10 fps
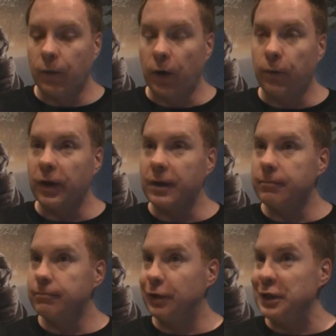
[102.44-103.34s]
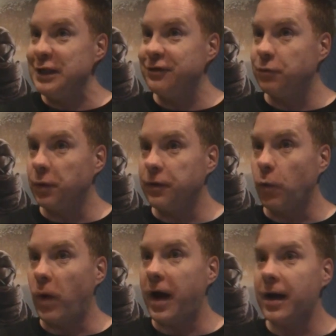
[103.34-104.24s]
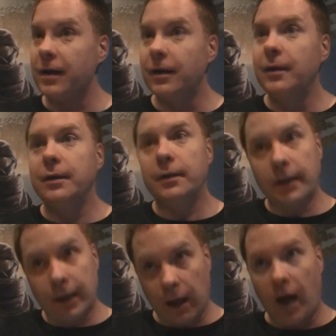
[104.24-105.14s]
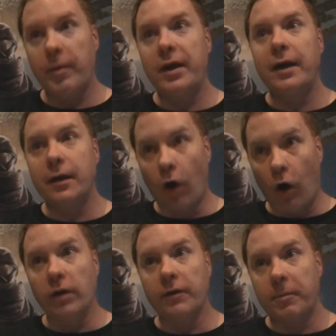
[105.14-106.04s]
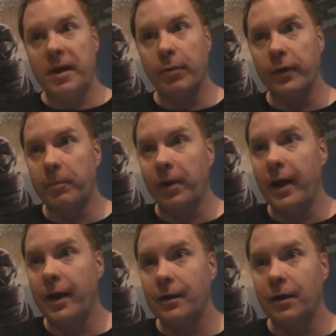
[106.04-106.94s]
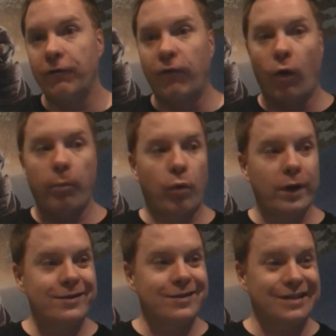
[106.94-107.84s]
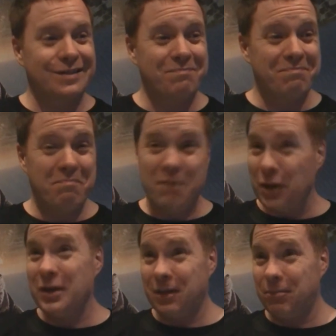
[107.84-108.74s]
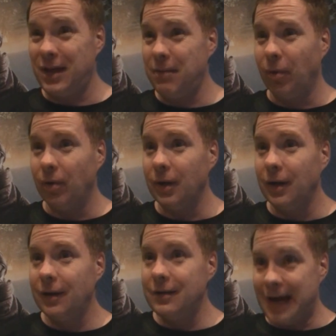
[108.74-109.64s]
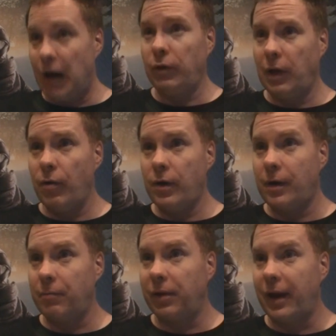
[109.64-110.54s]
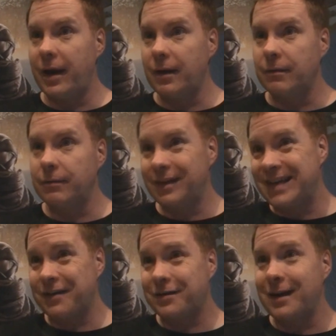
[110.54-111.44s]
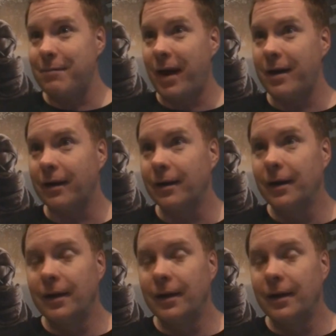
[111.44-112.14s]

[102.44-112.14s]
We were really pleased with the way it accommodated all of the people that played. 4.6 million people downloaded and played the Destiny beta.